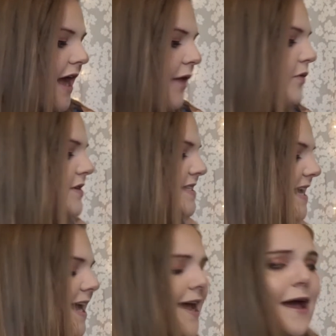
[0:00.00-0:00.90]
I will
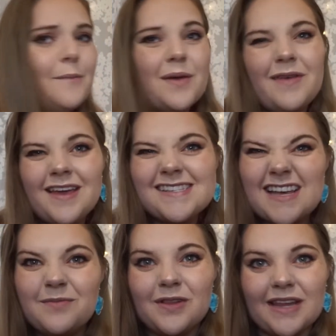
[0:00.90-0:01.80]
say my biggest
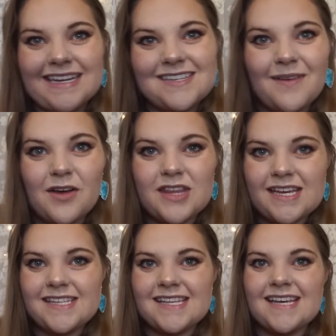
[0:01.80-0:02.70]
complaint about
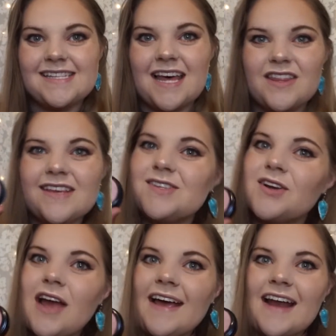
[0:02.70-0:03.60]
these is that these
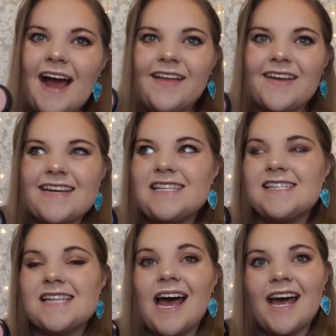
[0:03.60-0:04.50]
are not
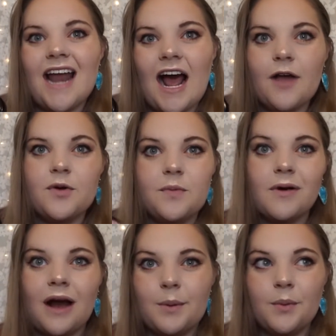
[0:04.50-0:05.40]
highlights that I would
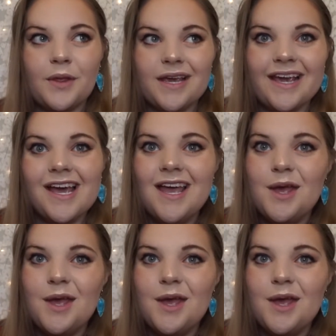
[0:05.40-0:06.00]
probably